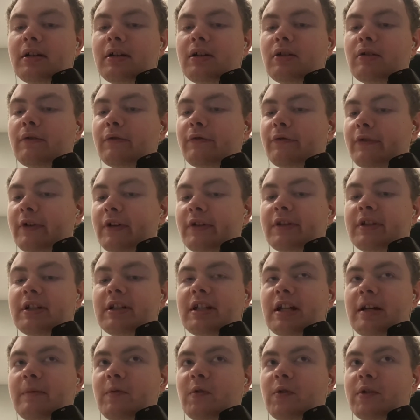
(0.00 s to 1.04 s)
Your friendly
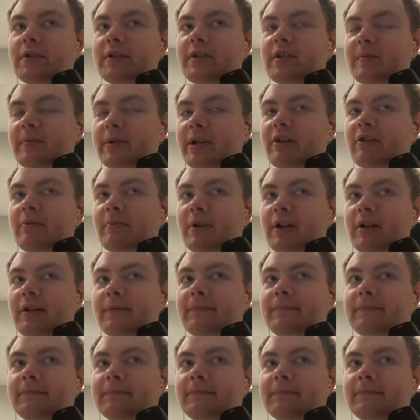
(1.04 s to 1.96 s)
neighborhood Spider-Man.